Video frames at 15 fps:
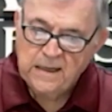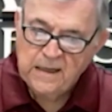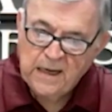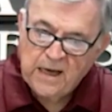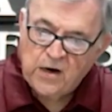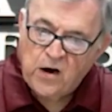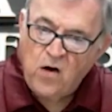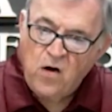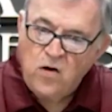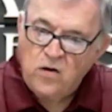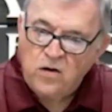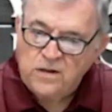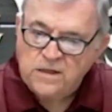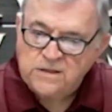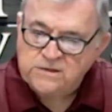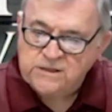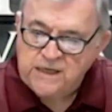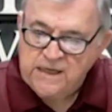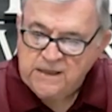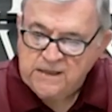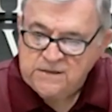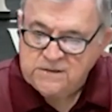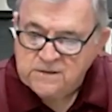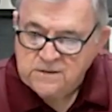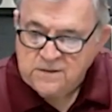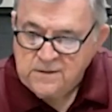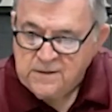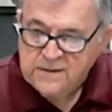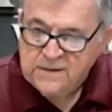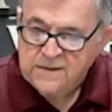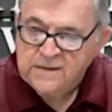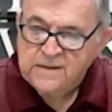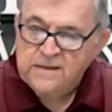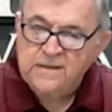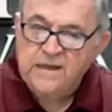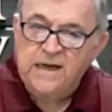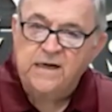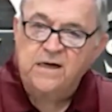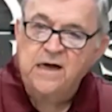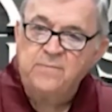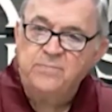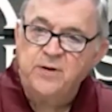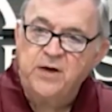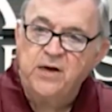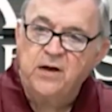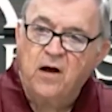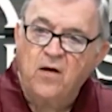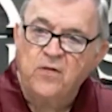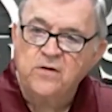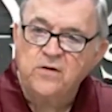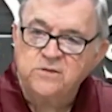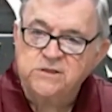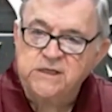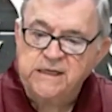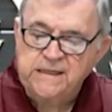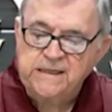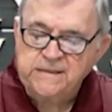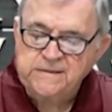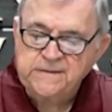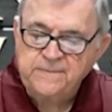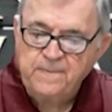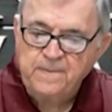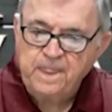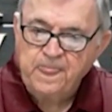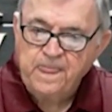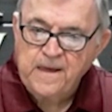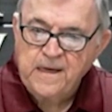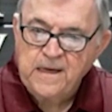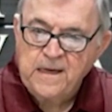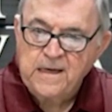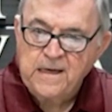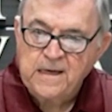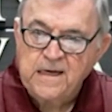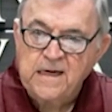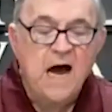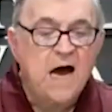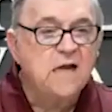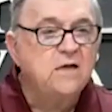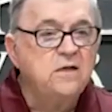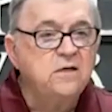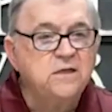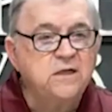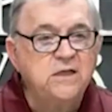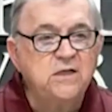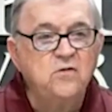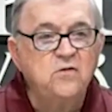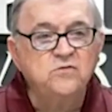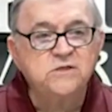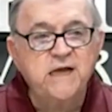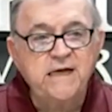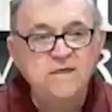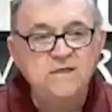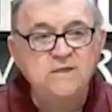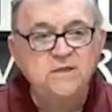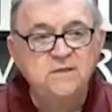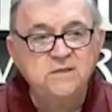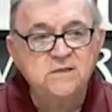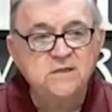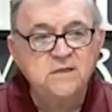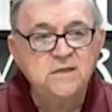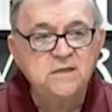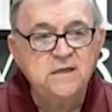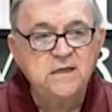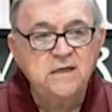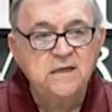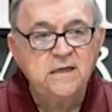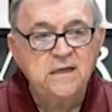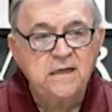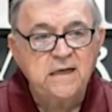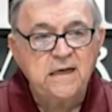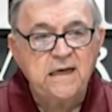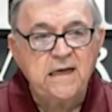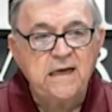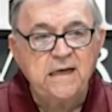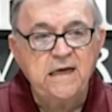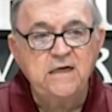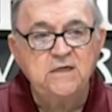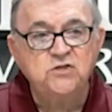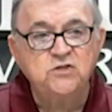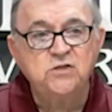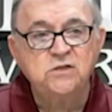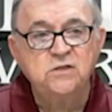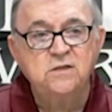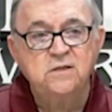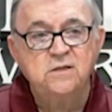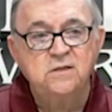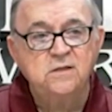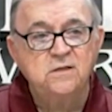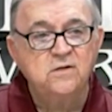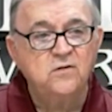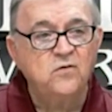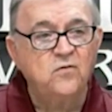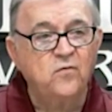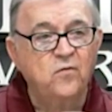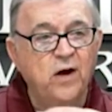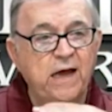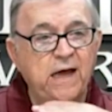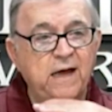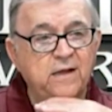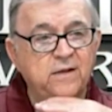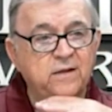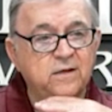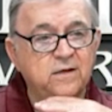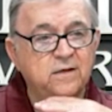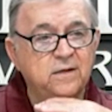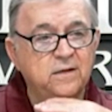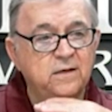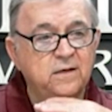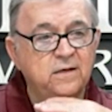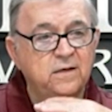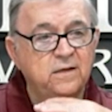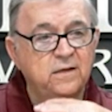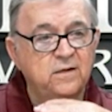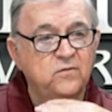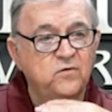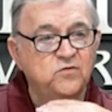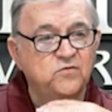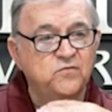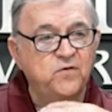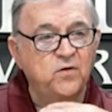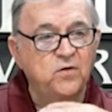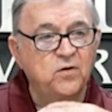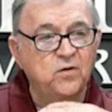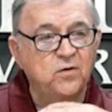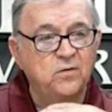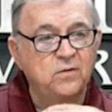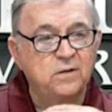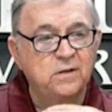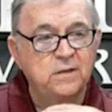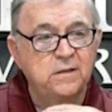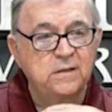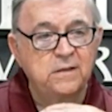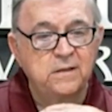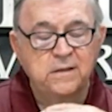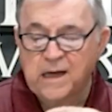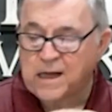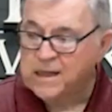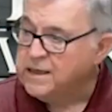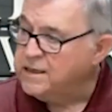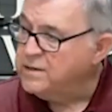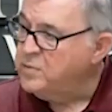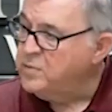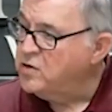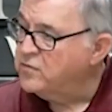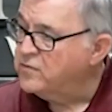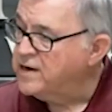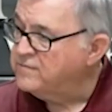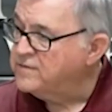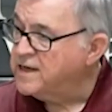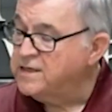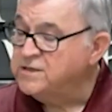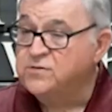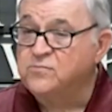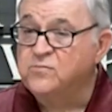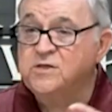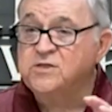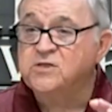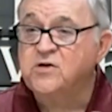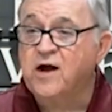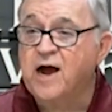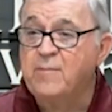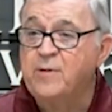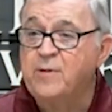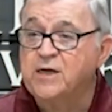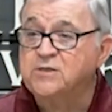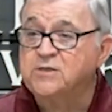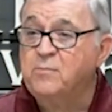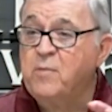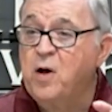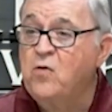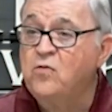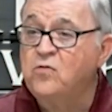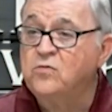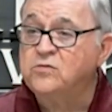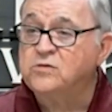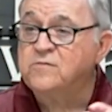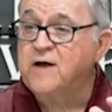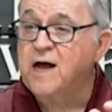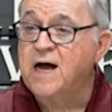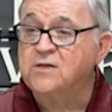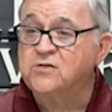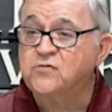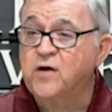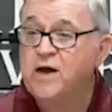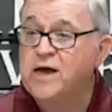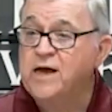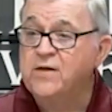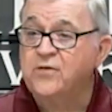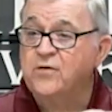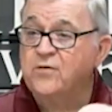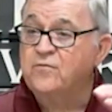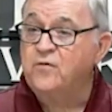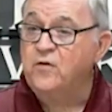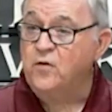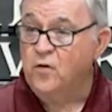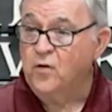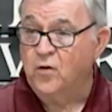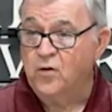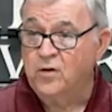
and all of the sins that accompany all those things. God looked at those nations and his wrath was full. I think the book of Revelation would describe it as the bowls of God's wrath are full.